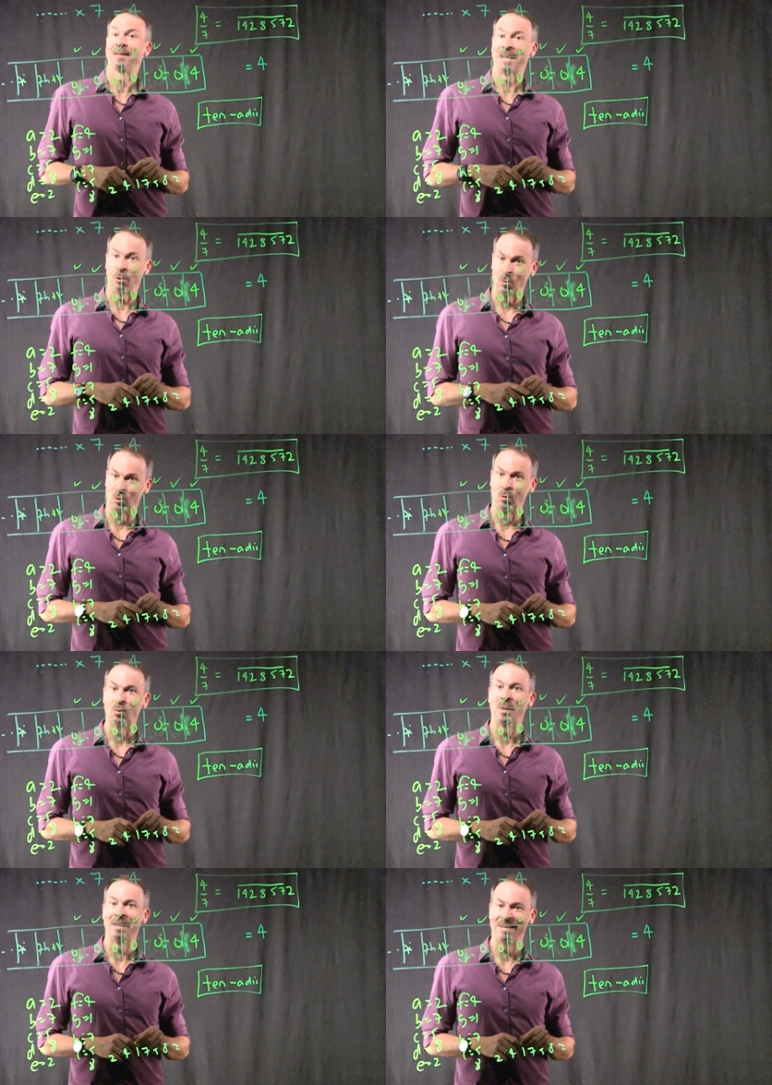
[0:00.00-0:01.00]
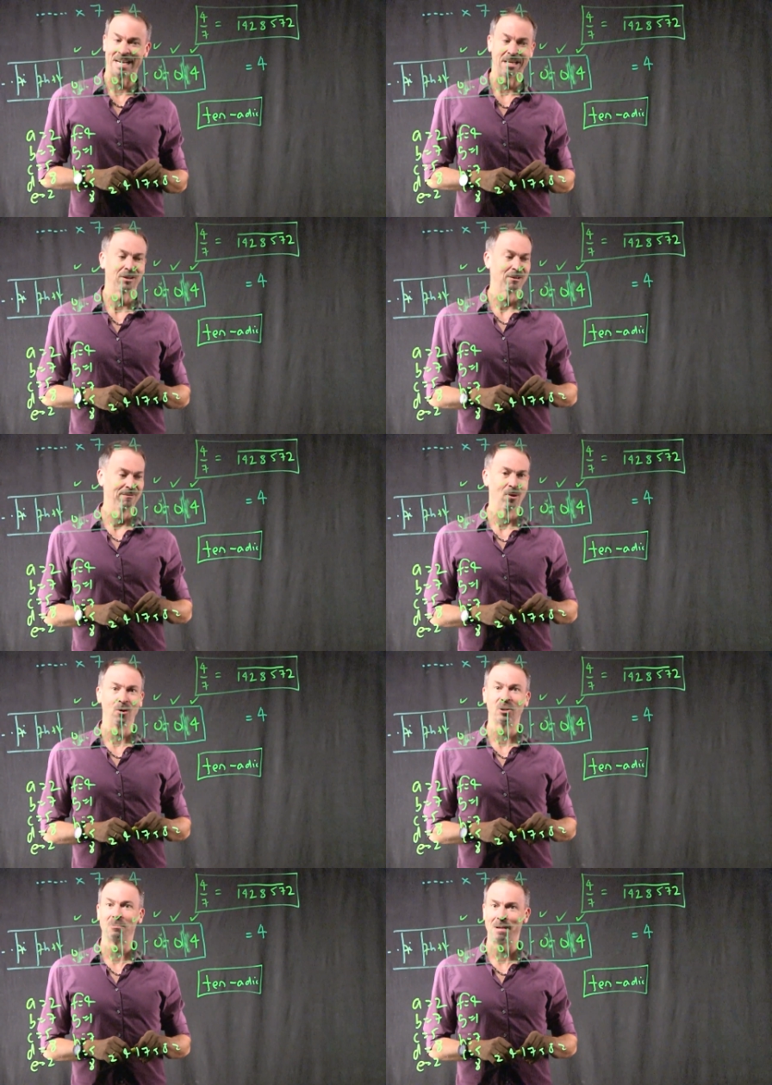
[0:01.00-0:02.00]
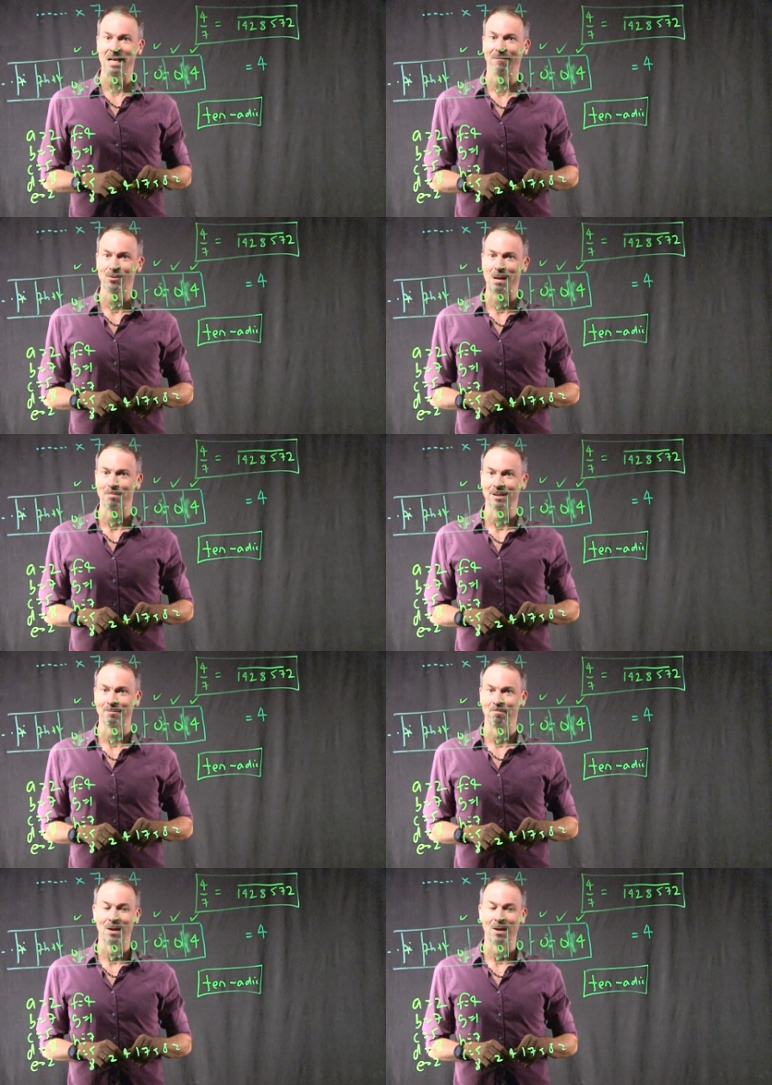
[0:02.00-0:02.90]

They do indeed converge to meaningful numbers.